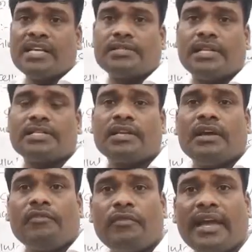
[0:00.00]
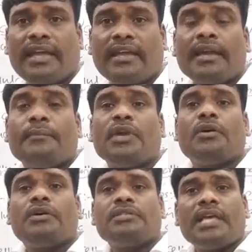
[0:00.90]
cells. Why?
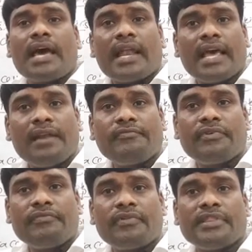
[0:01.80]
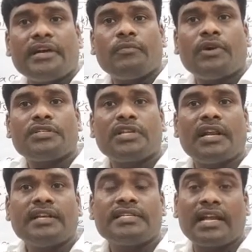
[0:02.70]
Because they are helpful for the what
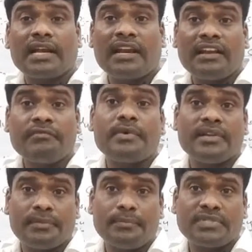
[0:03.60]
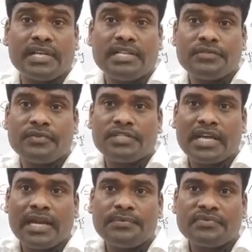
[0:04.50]
children? Circular cells, which
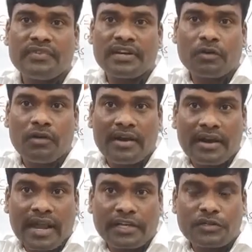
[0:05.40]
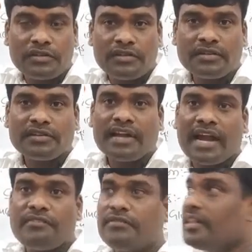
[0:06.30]
helps for contraction,
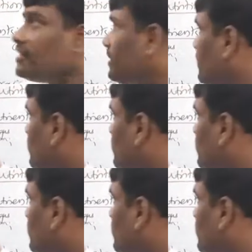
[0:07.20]
and when it